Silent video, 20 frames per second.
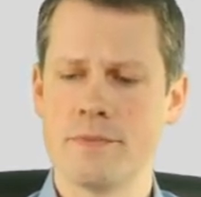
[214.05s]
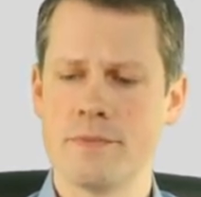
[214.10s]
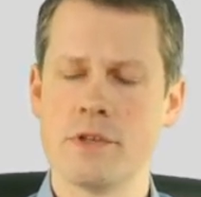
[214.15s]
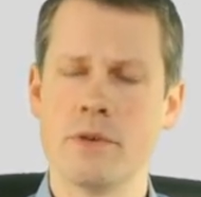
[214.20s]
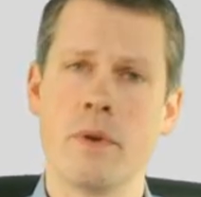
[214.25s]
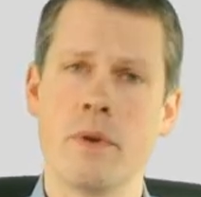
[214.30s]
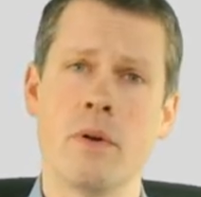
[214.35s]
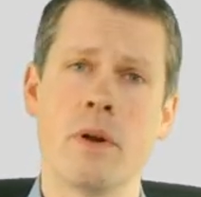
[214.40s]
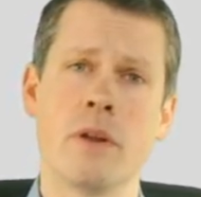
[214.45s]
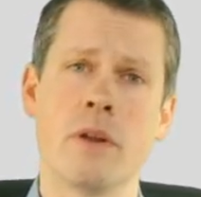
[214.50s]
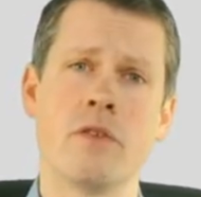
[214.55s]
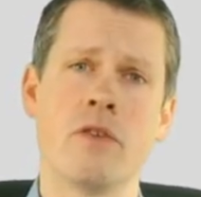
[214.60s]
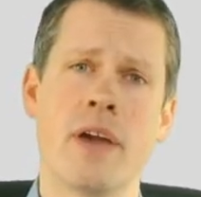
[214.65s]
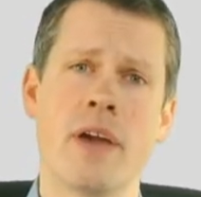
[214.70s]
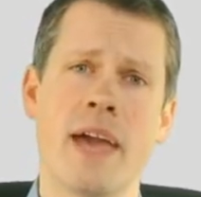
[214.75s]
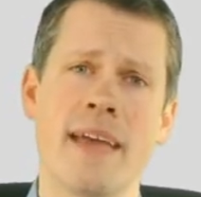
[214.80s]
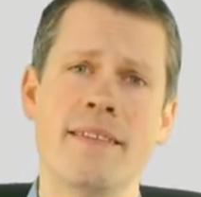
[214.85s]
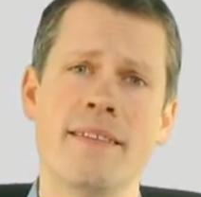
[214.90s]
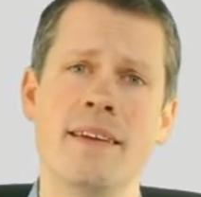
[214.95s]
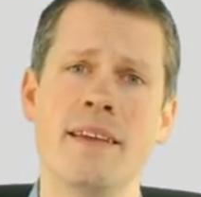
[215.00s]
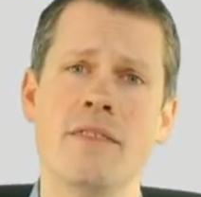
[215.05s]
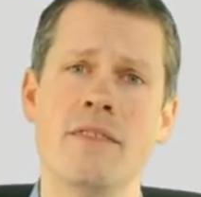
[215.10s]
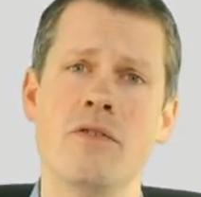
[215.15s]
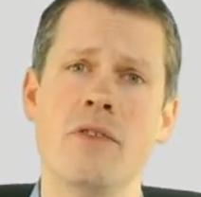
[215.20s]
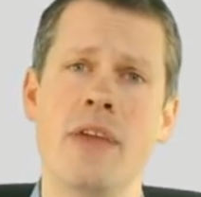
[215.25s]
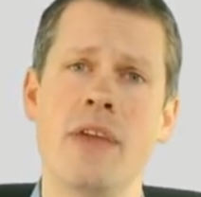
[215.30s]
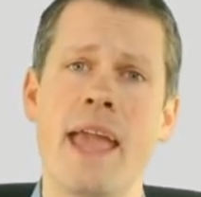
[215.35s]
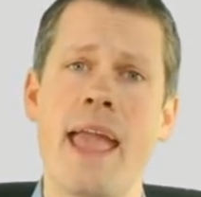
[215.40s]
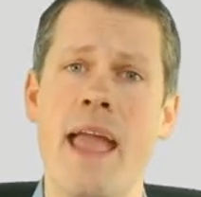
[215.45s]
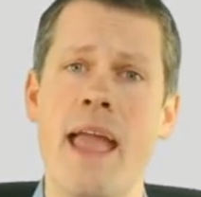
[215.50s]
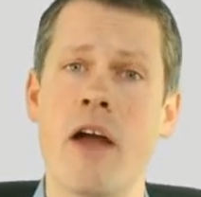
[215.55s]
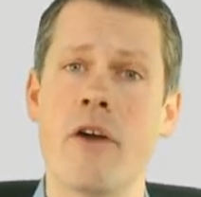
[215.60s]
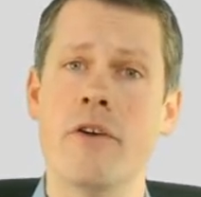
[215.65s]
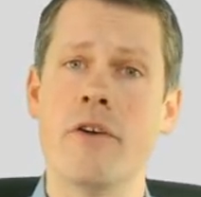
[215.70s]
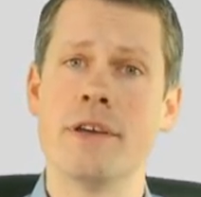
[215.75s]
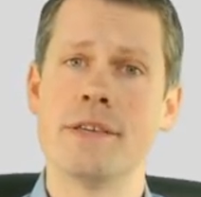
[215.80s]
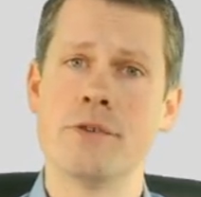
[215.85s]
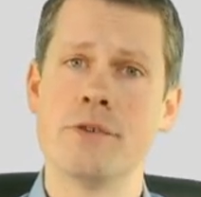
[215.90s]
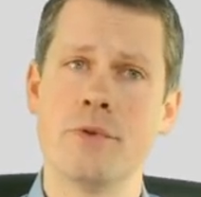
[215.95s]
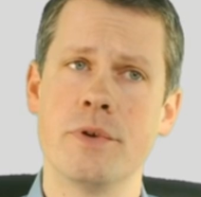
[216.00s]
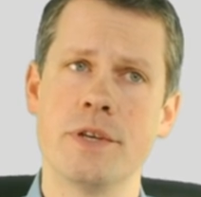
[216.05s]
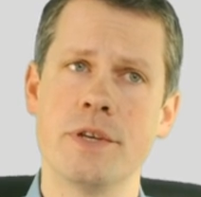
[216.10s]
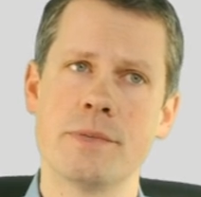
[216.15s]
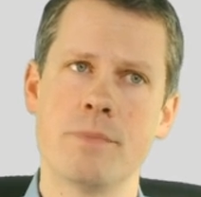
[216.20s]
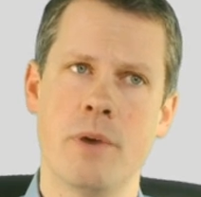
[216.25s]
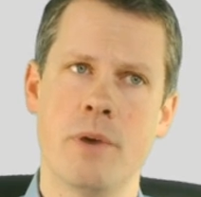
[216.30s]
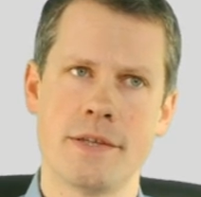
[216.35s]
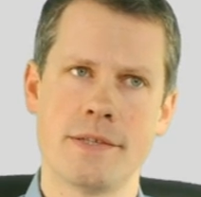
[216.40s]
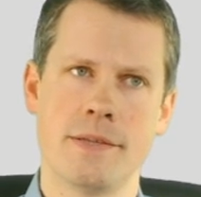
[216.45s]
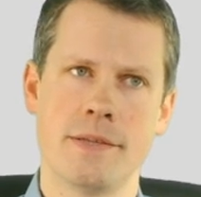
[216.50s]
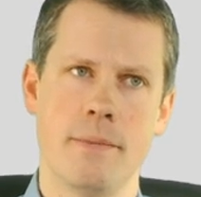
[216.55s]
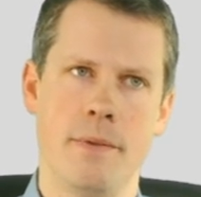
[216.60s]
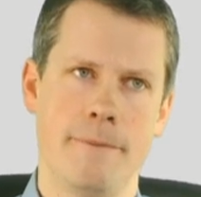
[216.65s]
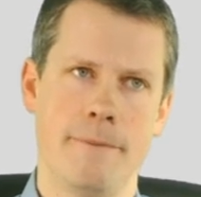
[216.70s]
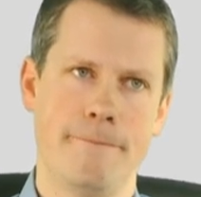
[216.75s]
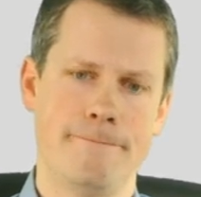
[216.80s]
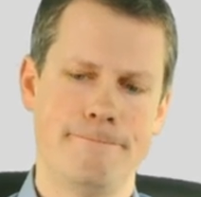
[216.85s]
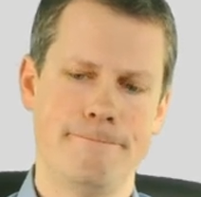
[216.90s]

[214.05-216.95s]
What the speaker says: So we want to get into the air as soon as possible.